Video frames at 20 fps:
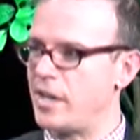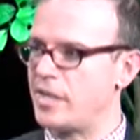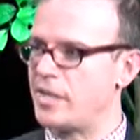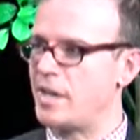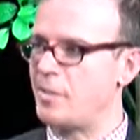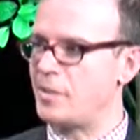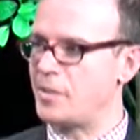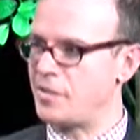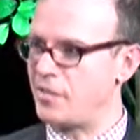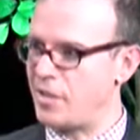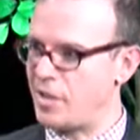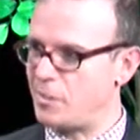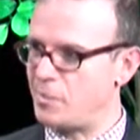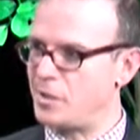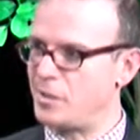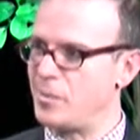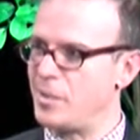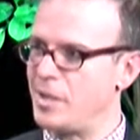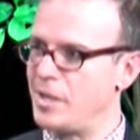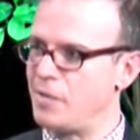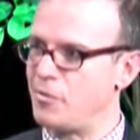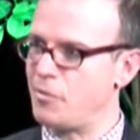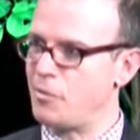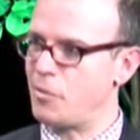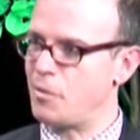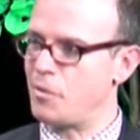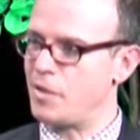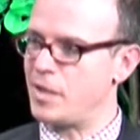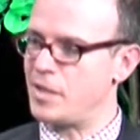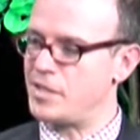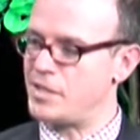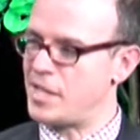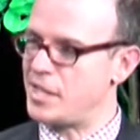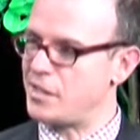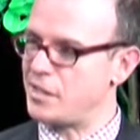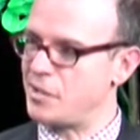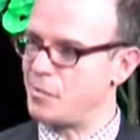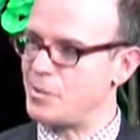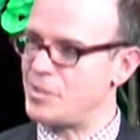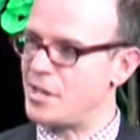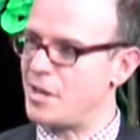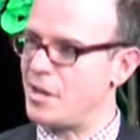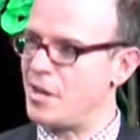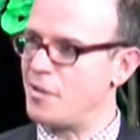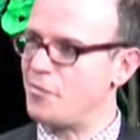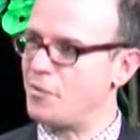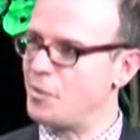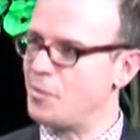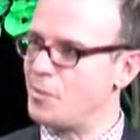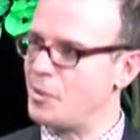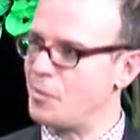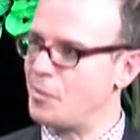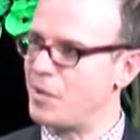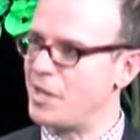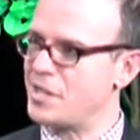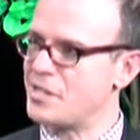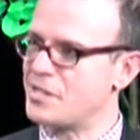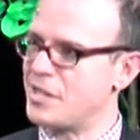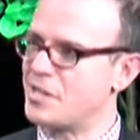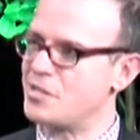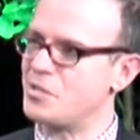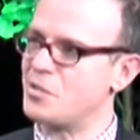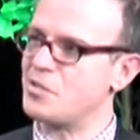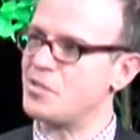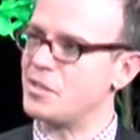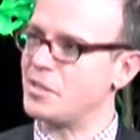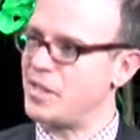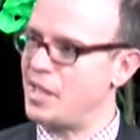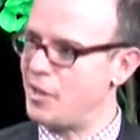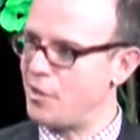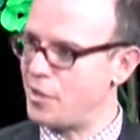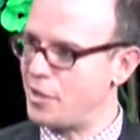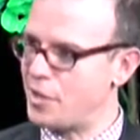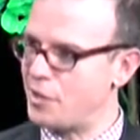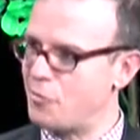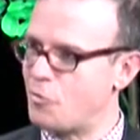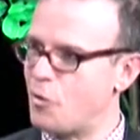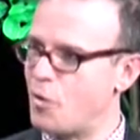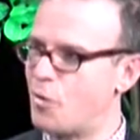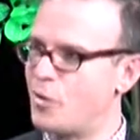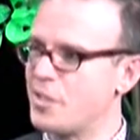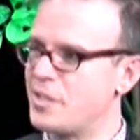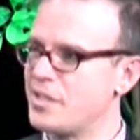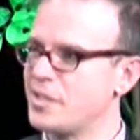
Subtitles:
Economic Development Committee for taking the baton from your predecessors and carrying it forward.